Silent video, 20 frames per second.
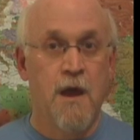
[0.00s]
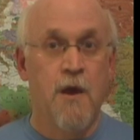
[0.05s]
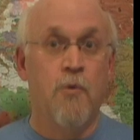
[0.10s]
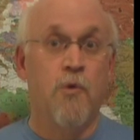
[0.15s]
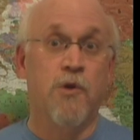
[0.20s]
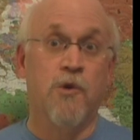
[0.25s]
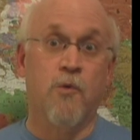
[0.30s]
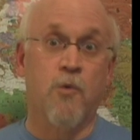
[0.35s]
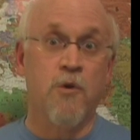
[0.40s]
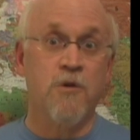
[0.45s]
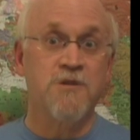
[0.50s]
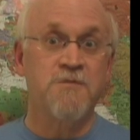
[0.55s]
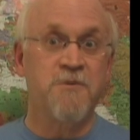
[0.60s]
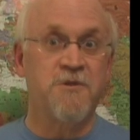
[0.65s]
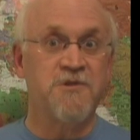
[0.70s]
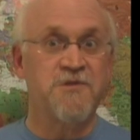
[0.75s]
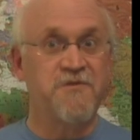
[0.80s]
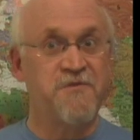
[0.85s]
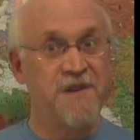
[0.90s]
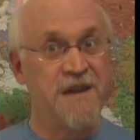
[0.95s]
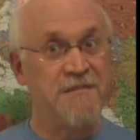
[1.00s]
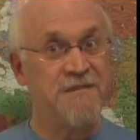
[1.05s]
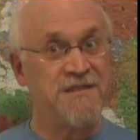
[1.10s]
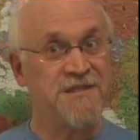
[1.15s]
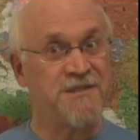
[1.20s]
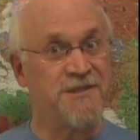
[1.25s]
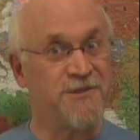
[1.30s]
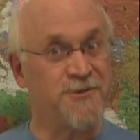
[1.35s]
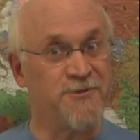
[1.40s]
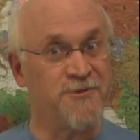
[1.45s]
Well, the world's most famous
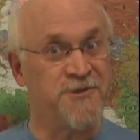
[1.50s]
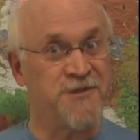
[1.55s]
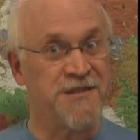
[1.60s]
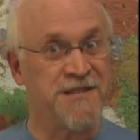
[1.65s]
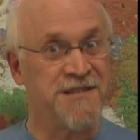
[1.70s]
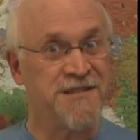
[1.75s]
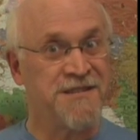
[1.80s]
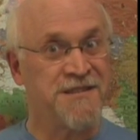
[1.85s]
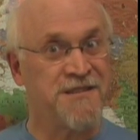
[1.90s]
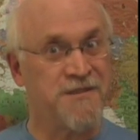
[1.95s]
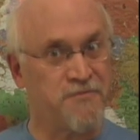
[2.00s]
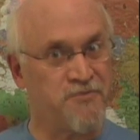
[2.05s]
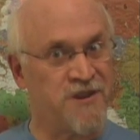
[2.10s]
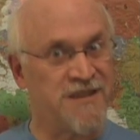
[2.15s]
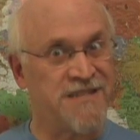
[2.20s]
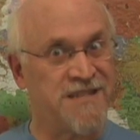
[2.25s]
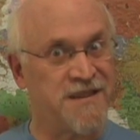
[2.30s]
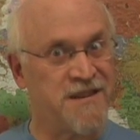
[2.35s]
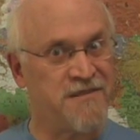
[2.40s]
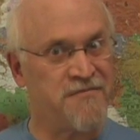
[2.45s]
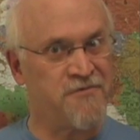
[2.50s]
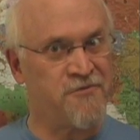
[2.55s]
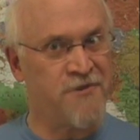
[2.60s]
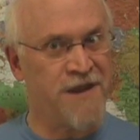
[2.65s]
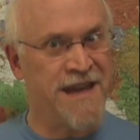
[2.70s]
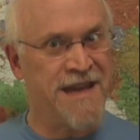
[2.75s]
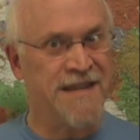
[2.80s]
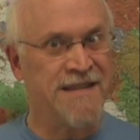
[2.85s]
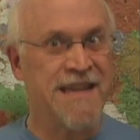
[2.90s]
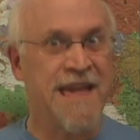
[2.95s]
delusionist, the president of
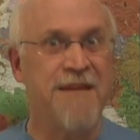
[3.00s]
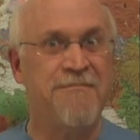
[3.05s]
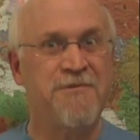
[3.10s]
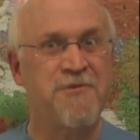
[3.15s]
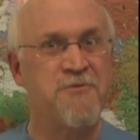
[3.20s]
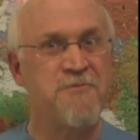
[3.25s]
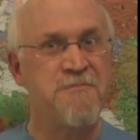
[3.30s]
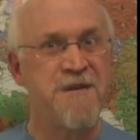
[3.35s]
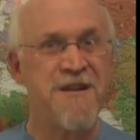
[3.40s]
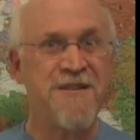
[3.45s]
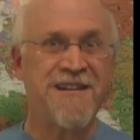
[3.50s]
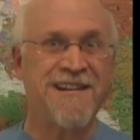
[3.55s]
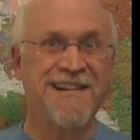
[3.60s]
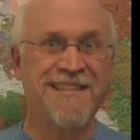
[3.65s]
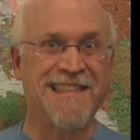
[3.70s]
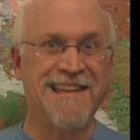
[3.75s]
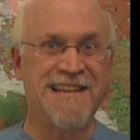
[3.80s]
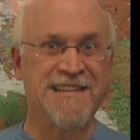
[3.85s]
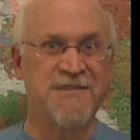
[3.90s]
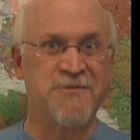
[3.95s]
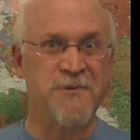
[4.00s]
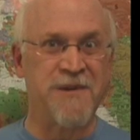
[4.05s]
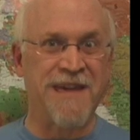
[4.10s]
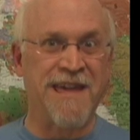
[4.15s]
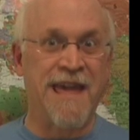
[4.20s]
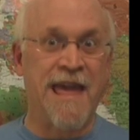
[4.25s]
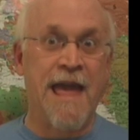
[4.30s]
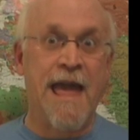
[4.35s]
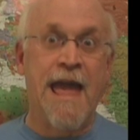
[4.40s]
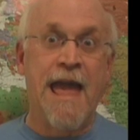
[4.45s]
Iran, came to America last
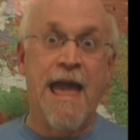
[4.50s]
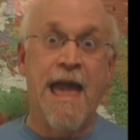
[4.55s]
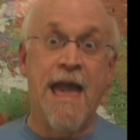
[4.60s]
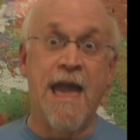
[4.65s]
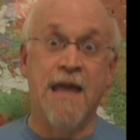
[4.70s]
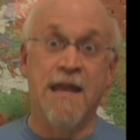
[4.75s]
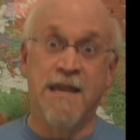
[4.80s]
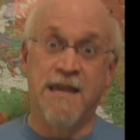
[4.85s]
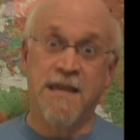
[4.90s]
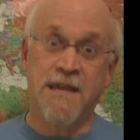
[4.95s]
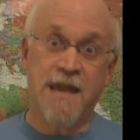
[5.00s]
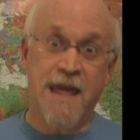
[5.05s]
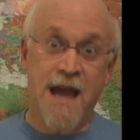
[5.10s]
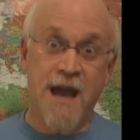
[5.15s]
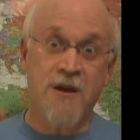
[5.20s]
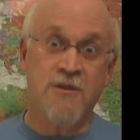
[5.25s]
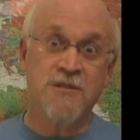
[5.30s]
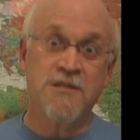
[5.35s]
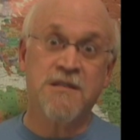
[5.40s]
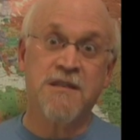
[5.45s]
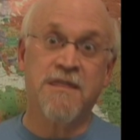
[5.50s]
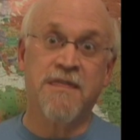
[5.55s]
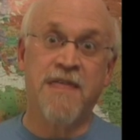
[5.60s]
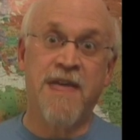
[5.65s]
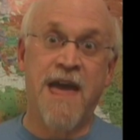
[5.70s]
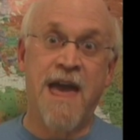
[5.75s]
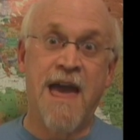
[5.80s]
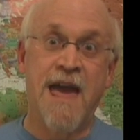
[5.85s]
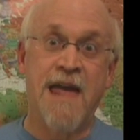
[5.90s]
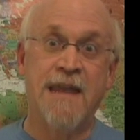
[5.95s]
week, and he announced
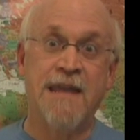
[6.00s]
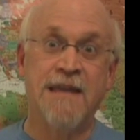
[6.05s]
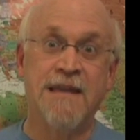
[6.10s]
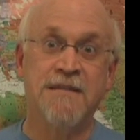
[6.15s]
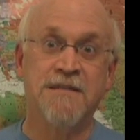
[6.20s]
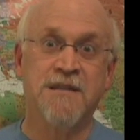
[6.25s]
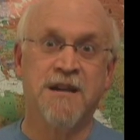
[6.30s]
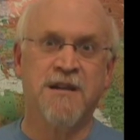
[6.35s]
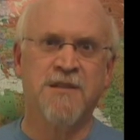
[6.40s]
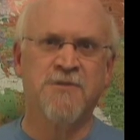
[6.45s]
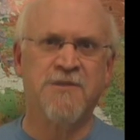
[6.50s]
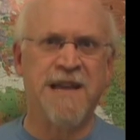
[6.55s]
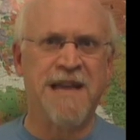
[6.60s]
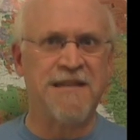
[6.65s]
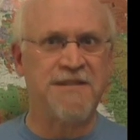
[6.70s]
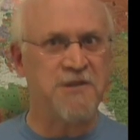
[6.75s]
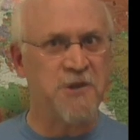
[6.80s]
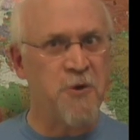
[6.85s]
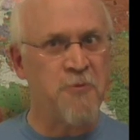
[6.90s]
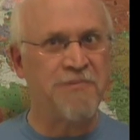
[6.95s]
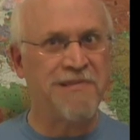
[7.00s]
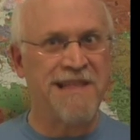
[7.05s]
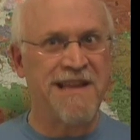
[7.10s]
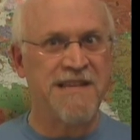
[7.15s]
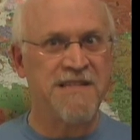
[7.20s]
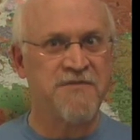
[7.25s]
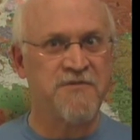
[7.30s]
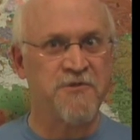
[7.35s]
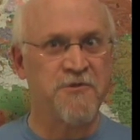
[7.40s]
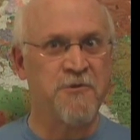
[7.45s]
that his country has no
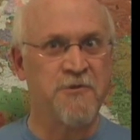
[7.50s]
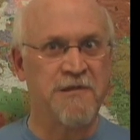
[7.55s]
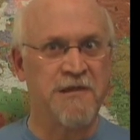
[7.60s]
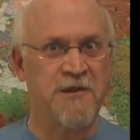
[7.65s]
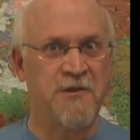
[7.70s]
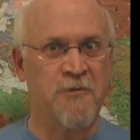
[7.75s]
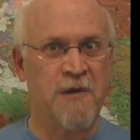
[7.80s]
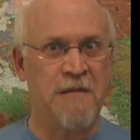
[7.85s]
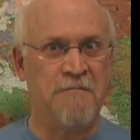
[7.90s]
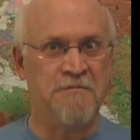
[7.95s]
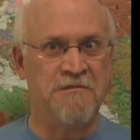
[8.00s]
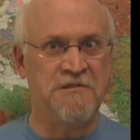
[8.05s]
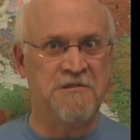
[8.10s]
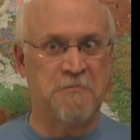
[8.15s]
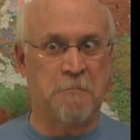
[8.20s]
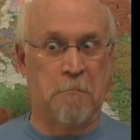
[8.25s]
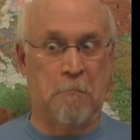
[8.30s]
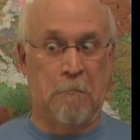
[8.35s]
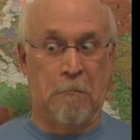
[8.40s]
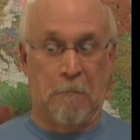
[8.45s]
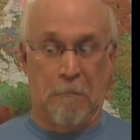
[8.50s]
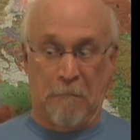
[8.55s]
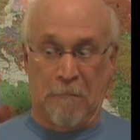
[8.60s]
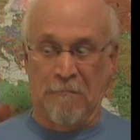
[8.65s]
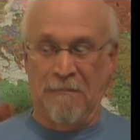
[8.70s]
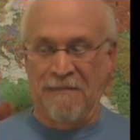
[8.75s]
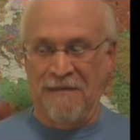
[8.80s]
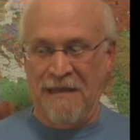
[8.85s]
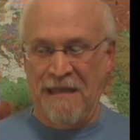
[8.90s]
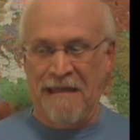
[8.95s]
plans for nuclear weapons,
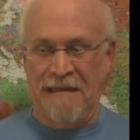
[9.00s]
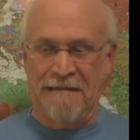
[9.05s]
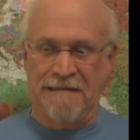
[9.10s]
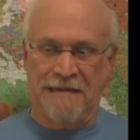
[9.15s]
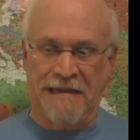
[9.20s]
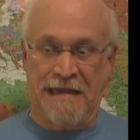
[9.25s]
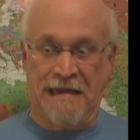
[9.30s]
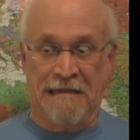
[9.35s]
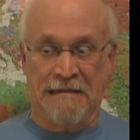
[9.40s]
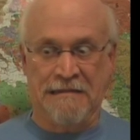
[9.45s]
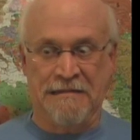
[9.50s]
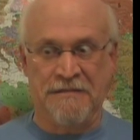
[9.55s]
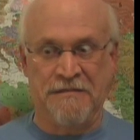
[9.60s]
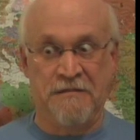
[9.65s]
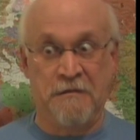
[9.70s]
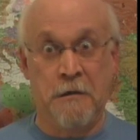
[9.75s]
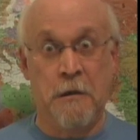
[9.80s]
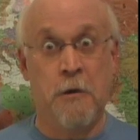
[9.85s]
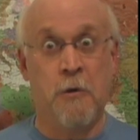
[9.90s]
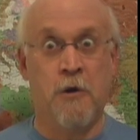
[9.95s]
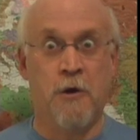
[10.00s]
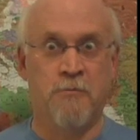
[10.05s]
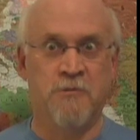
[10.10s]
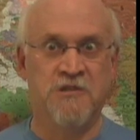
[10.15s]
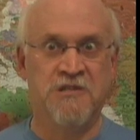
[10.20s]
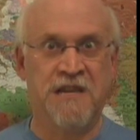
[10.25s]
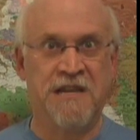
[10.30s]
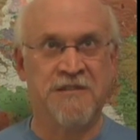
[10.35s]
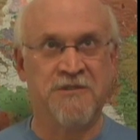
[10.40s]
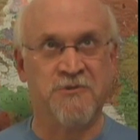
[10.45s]
and no
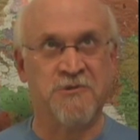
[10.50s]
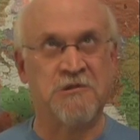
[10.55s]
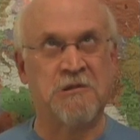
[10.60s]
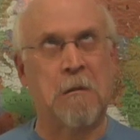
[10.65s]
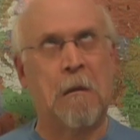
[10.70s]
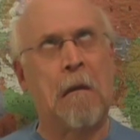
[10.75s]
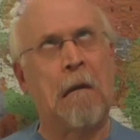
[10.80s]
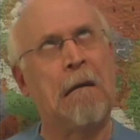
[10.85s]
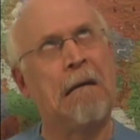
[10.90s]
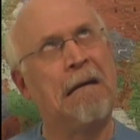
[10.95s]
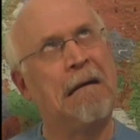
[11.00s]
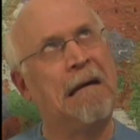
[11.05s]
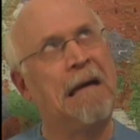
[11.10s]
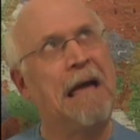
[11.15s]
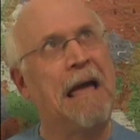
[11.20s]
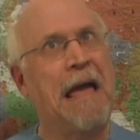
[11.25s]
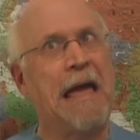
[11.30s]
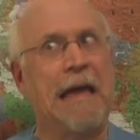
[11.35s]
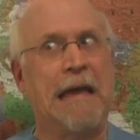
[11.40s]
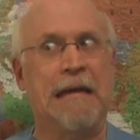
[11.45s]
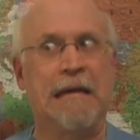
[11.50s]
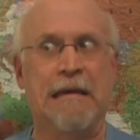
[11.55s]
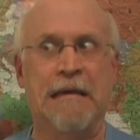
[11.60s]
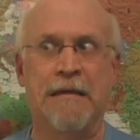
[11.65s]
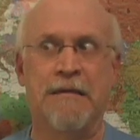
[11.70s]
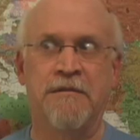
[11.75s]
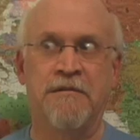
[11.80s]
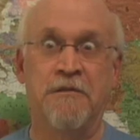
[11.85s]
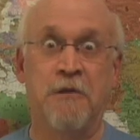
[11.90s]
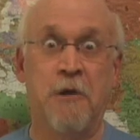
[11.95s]
homosexuals, and